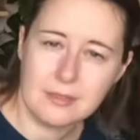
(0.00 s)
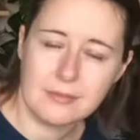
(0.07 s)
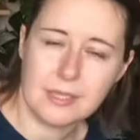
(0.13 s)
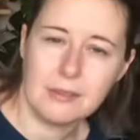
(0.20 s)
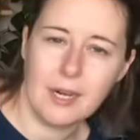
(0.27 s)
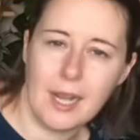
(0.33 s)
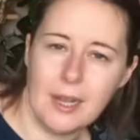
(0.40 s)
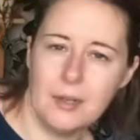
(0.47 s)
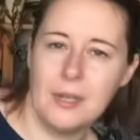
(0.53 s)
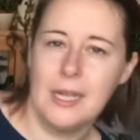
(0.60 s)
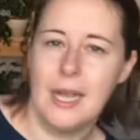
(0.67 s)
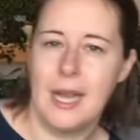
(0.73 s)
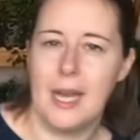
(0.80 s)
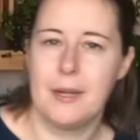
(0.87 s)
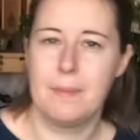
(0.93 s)
SylvaGrow
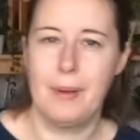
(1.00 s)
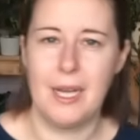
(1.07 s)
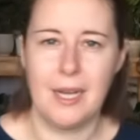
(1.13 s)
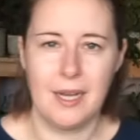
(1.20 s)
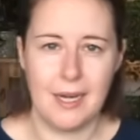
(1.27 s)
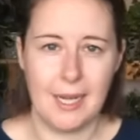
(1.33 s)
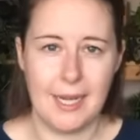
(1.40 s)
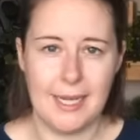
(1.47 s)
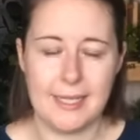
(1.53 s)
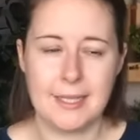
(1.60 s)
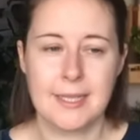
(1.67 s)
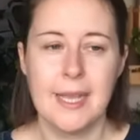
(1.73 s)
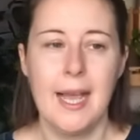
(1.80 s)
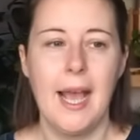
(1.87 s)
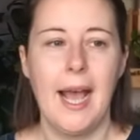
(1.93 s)
and
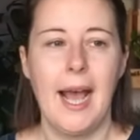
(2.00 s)
perlite.